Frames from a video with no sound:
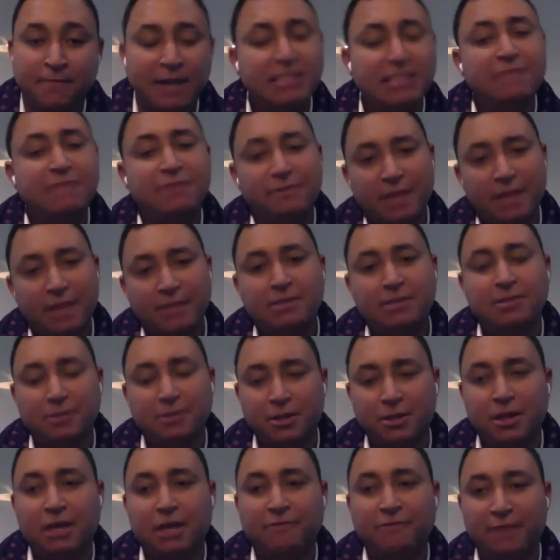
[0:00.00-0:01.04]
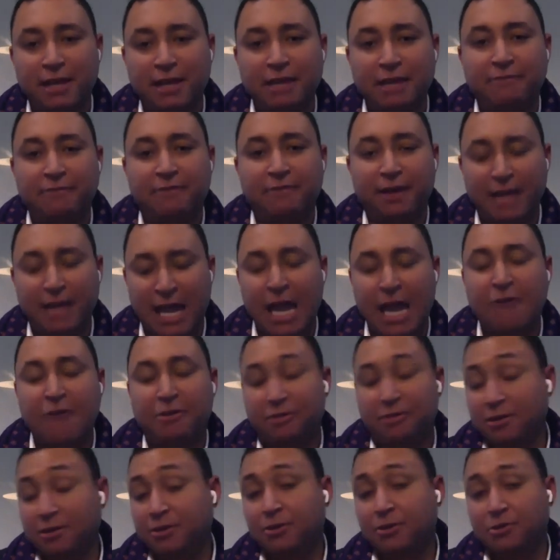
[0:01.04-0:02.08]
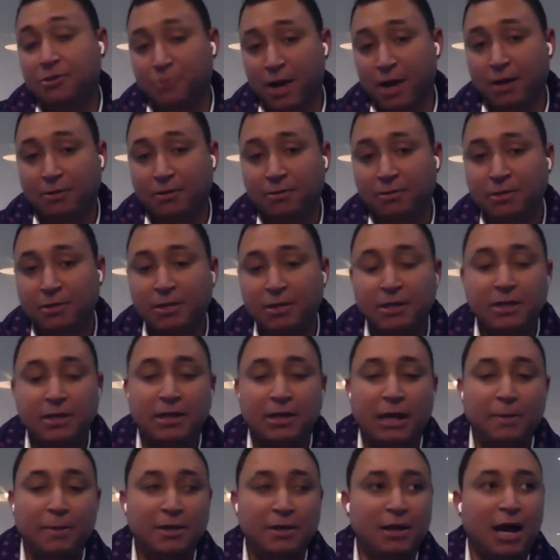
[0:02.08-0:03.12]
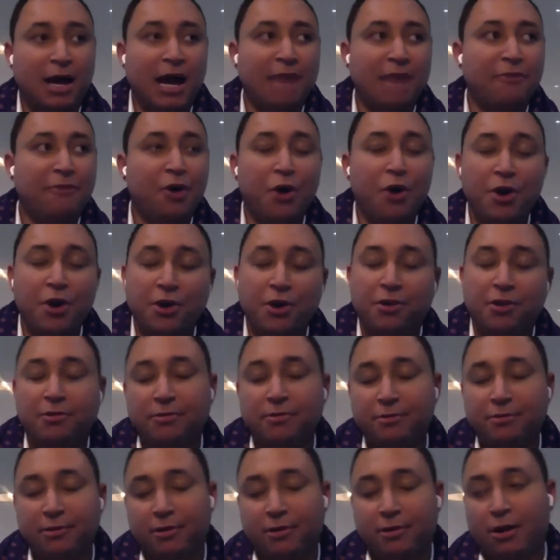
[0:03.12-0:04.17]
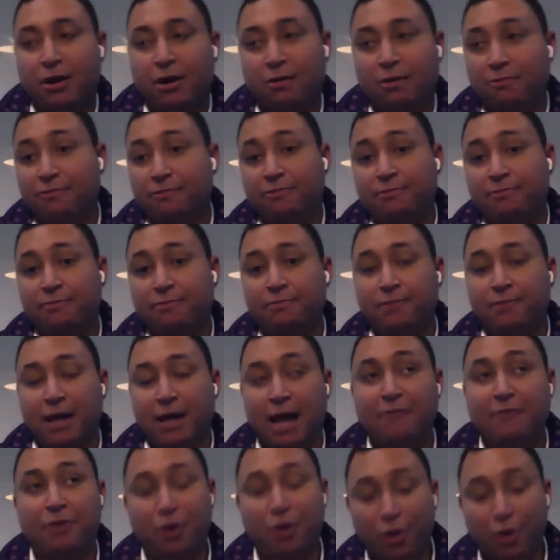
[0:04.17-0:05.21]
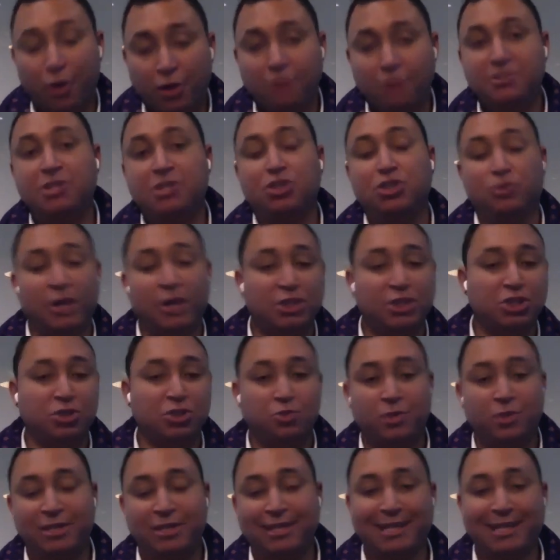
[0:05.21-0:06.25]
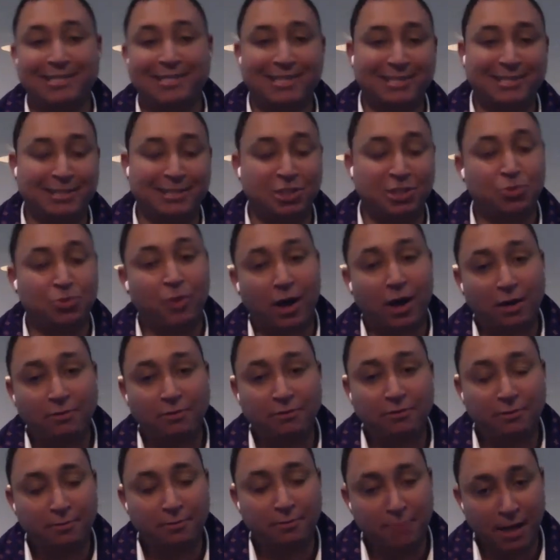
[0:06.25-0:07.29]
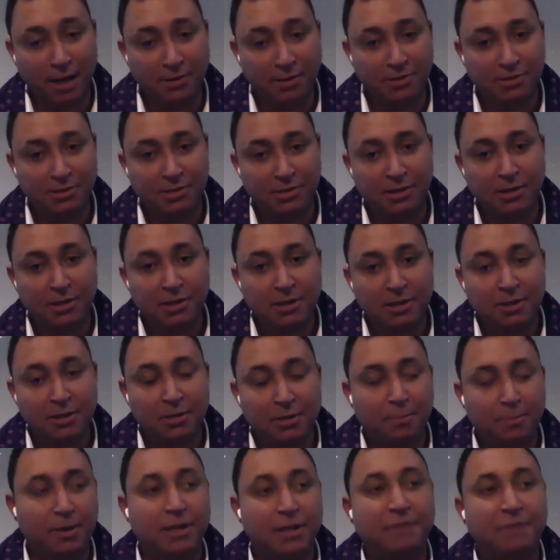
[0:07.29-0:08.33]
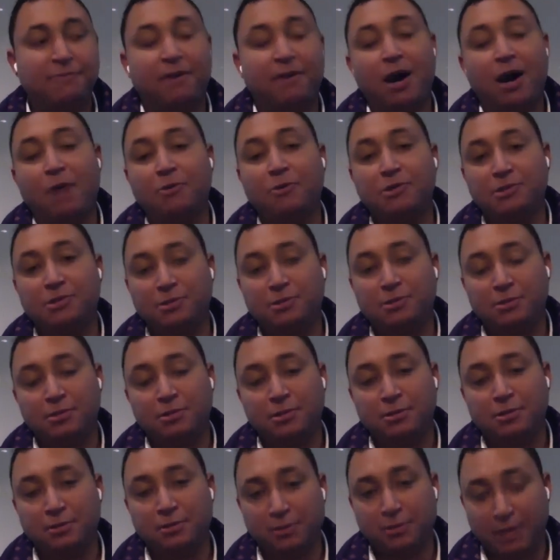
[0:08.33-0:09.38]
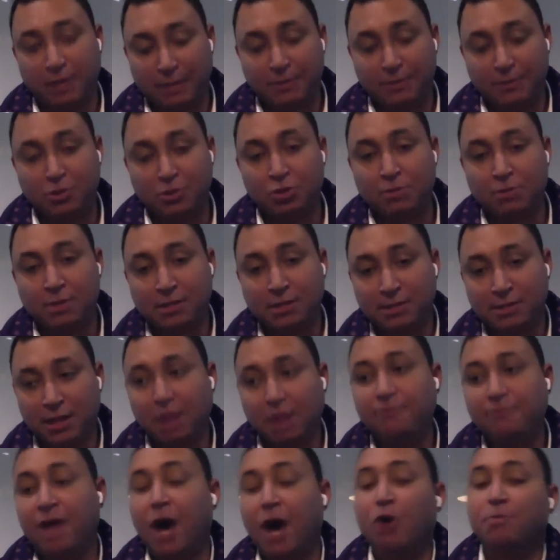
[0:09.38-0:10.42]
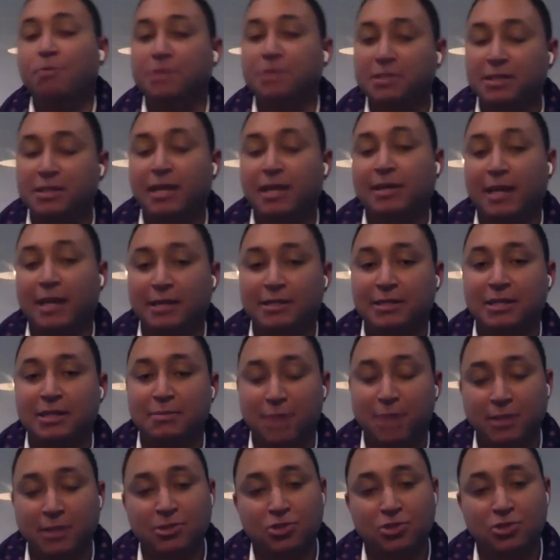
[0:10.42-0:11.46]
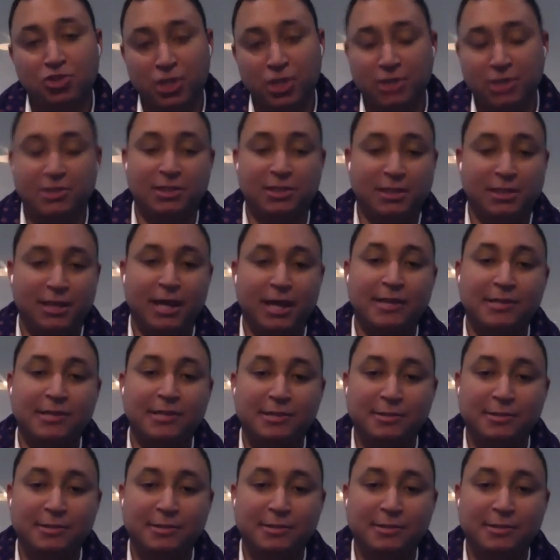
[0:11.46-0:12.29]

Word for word: That's if that's you know if, if uh, everything goes well. I mean, I have heard of I have heard of situations where it gets done in twelve months. But if I was going to be doing it myself, I would be saying eighteen months just in case.